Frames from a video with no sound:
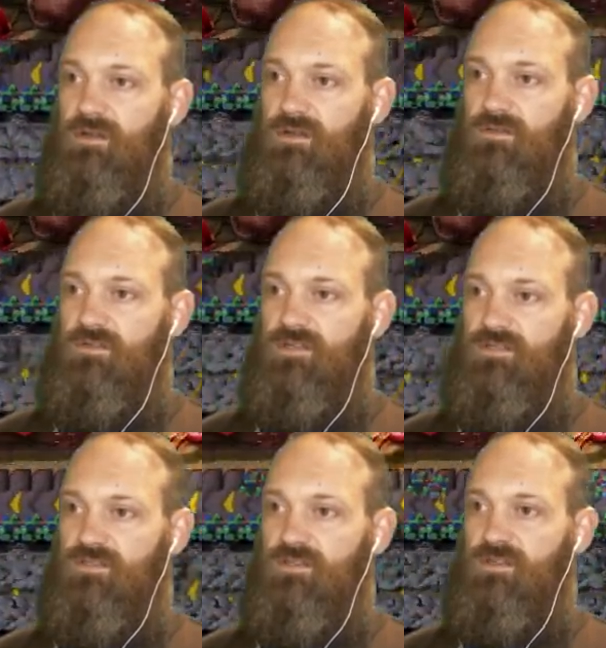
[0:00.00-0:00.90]
This
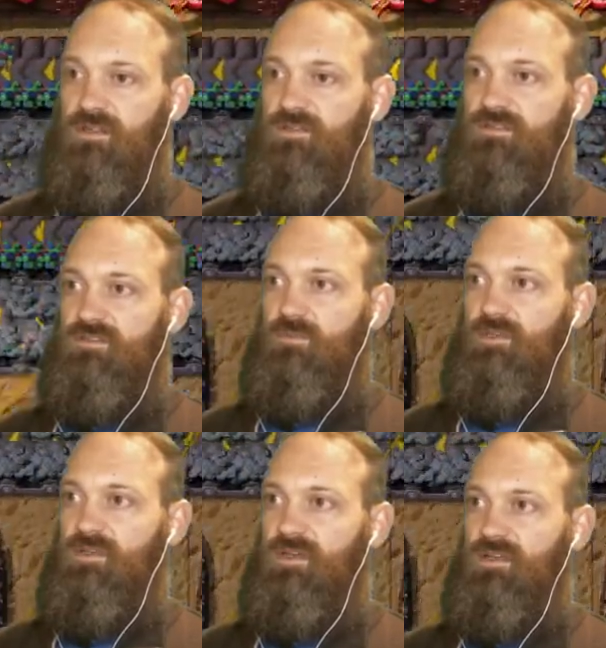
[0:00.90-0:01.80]
actually needs to
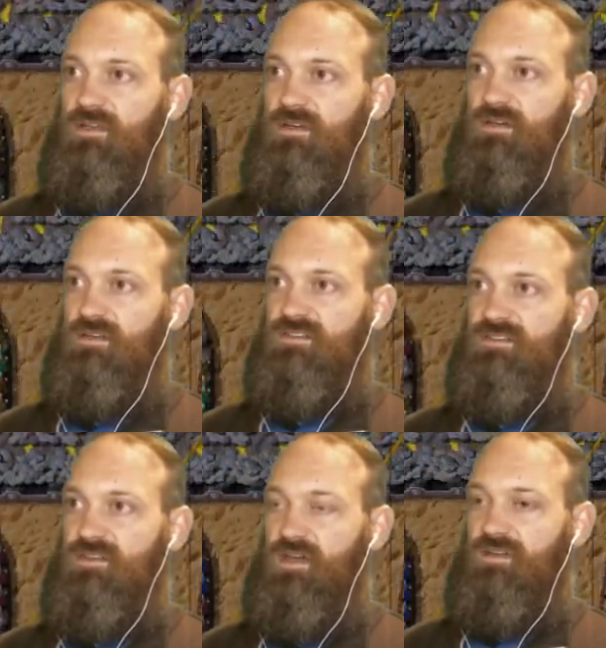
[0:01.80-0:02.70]
be a
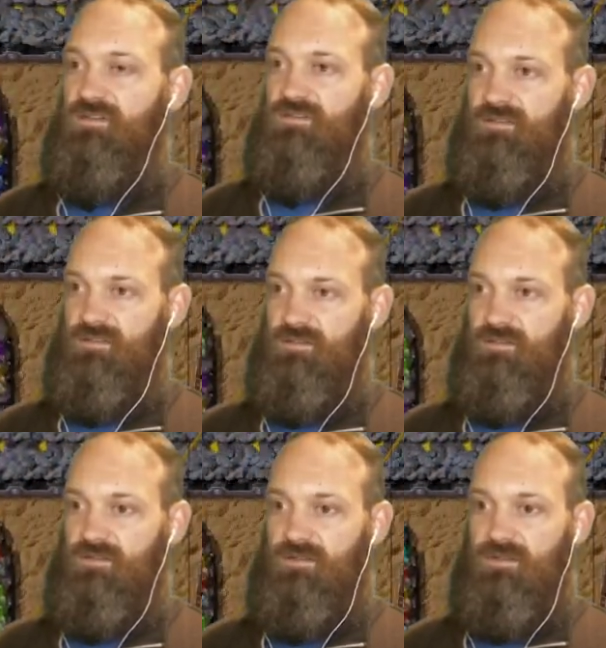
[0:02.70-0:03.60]
stack, doesn't it?
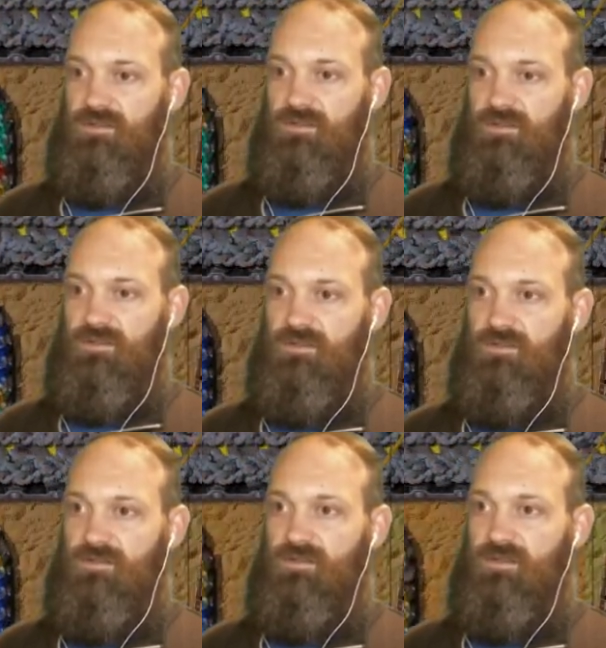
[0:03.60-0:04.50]

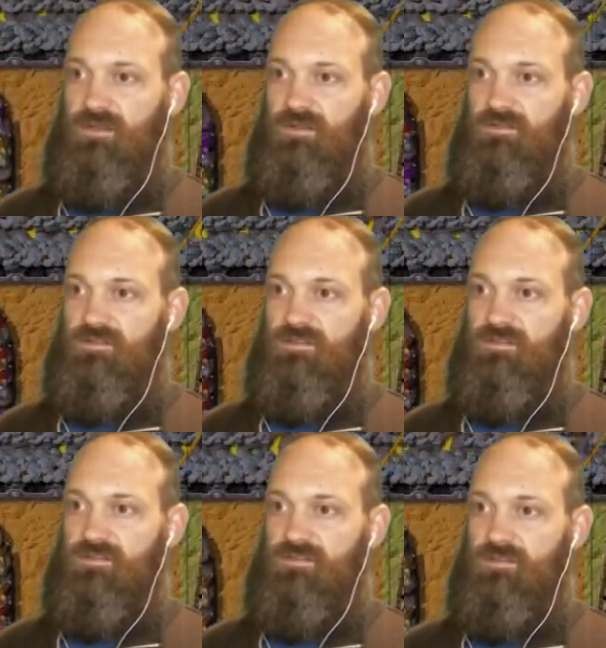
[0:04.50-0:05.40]
Okay,
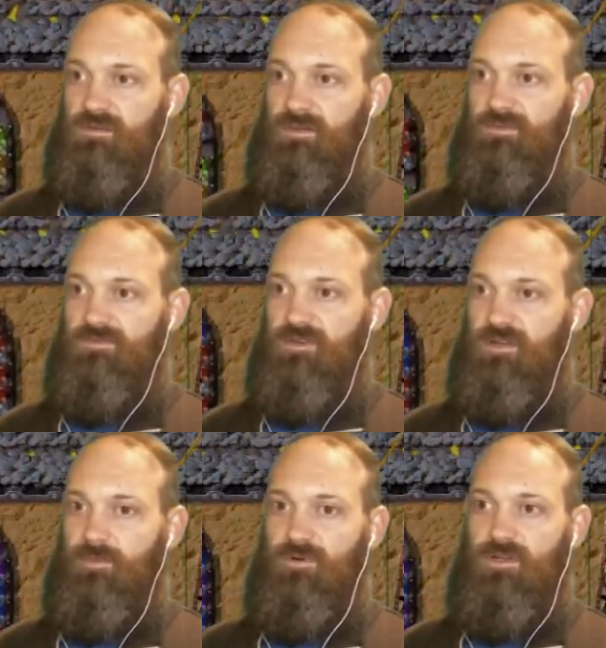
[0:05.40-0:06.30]
let's see what happens if I
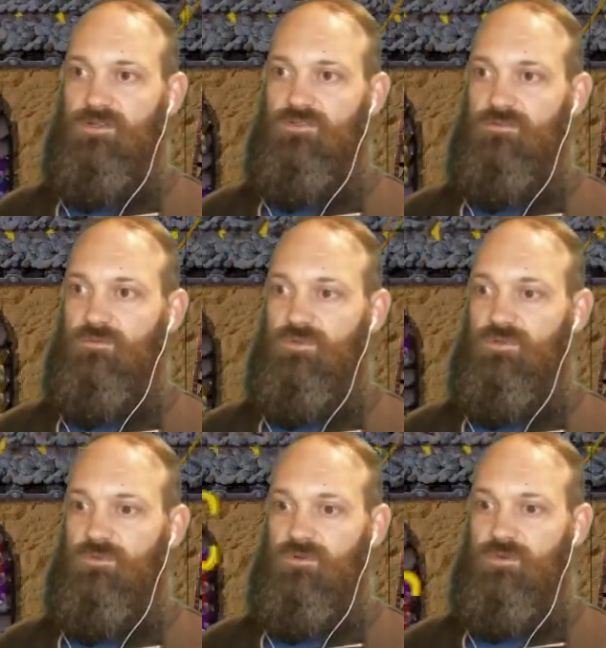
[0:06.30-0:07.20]
upgrade you. What are
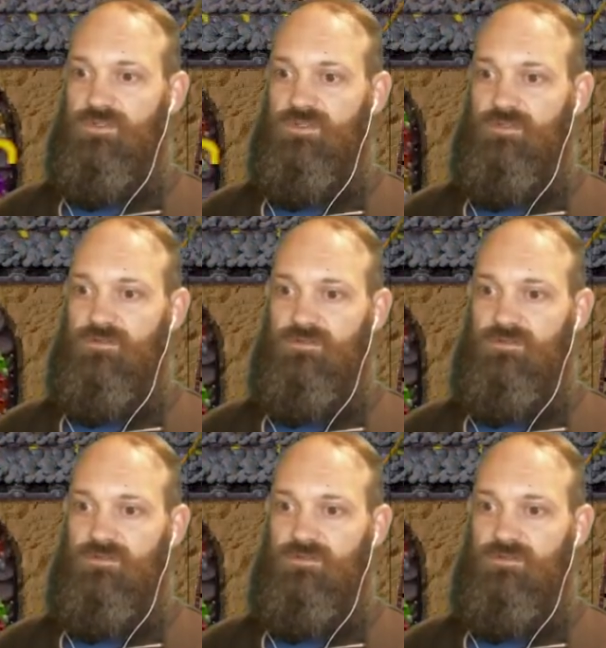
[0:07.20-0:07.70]
you requesting?